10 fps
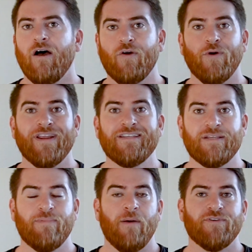According to
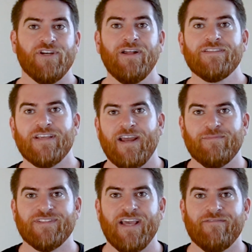Papa John's
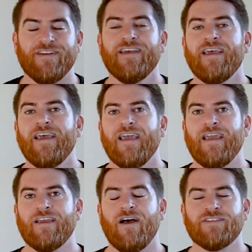item 7,
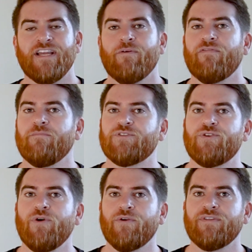it costs anywhere from
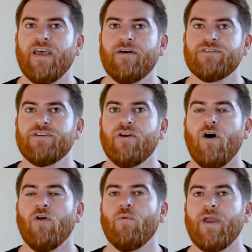$200,000
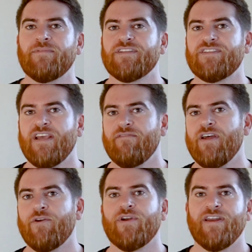all the way up to
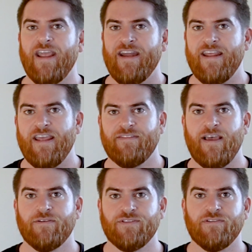
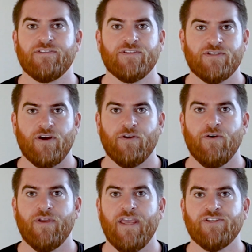$788,000 to start a
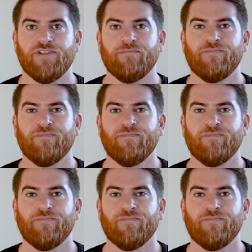location.